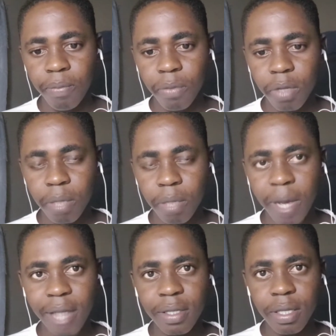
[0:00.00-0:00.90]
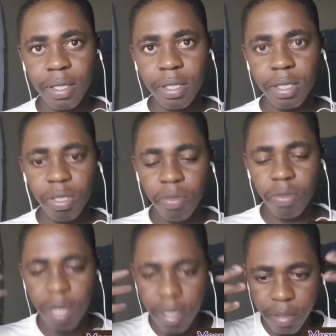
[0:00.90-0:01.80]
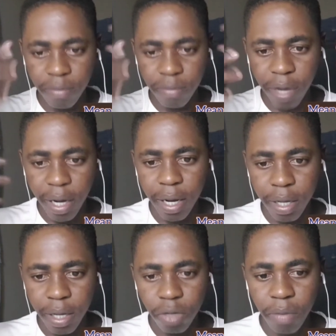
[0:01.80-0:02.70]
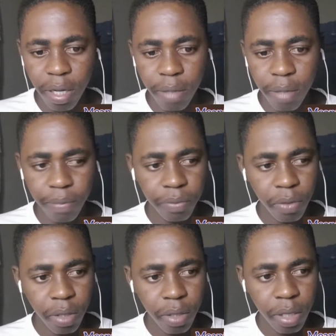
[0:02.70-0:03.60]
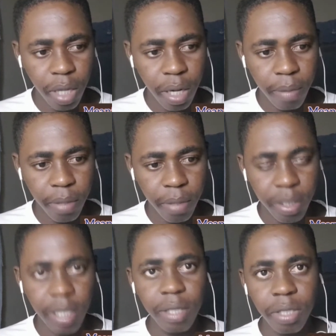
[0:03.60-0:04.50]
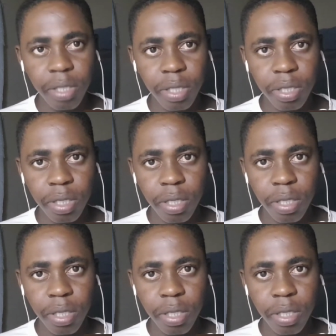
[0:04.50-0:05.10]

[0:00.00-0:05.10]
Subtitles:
capacities, human brain, and human intelligence.